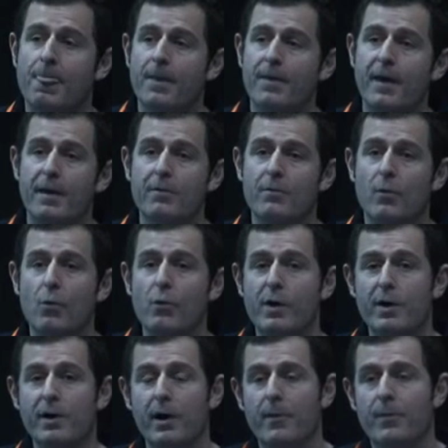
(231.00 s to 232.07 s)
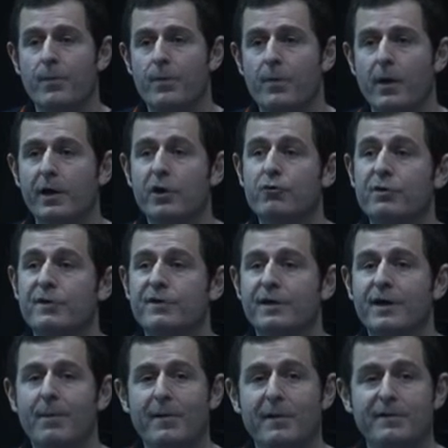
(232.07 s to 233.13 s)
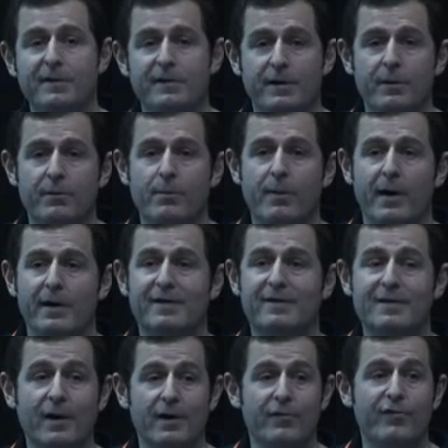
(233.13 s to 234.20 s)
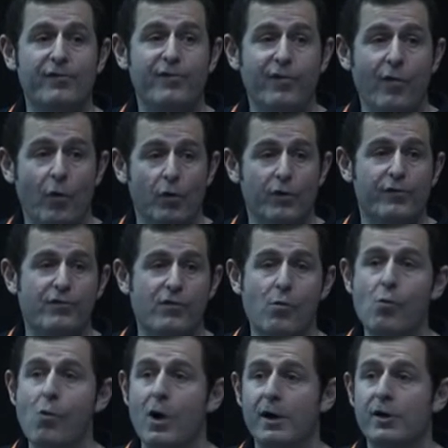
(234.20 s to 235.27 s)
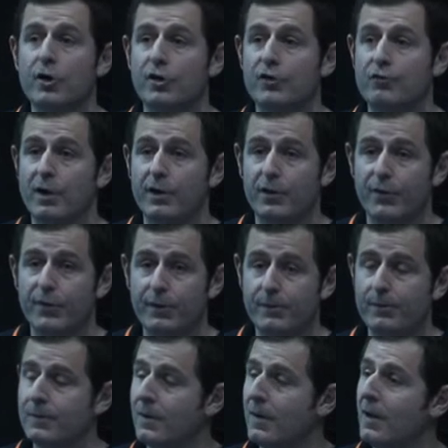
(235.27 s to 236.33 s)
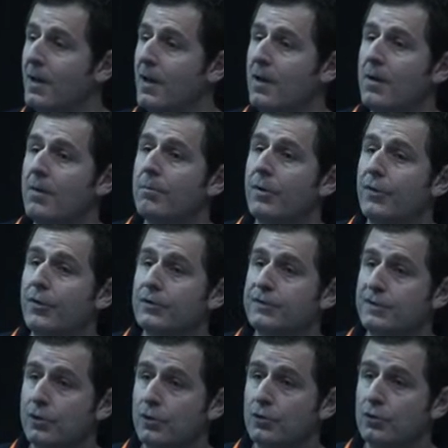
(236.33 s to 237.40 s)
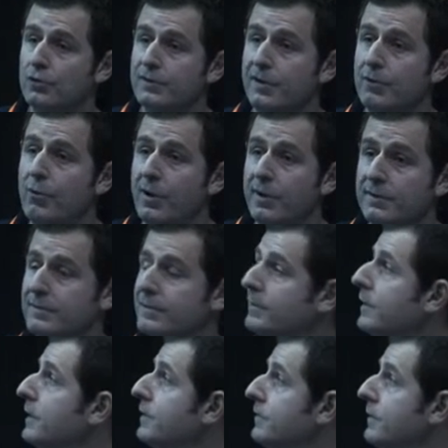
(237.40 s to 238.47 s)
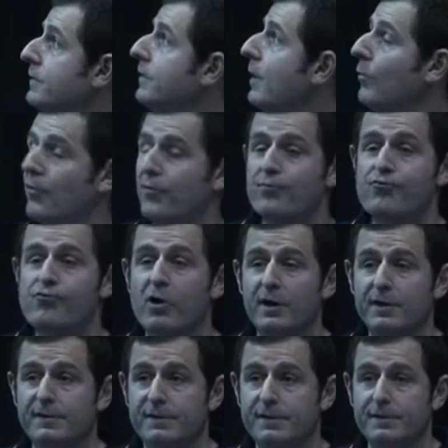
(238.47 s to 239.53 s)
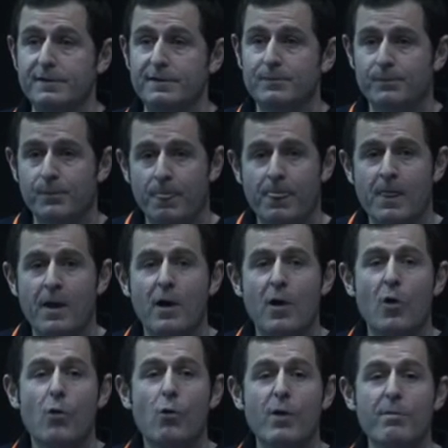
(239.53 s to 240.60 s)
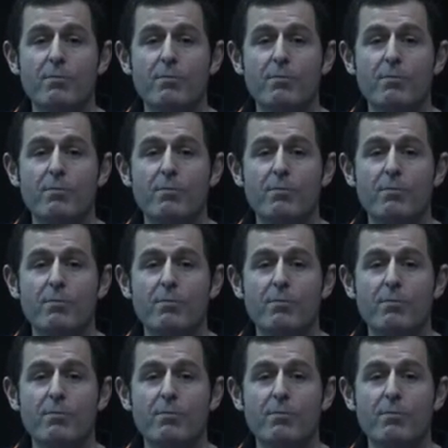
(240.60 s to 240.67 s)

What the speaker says: we increased the capacity by 10-fold from one year to another. But the second consequence is in terms of prices. We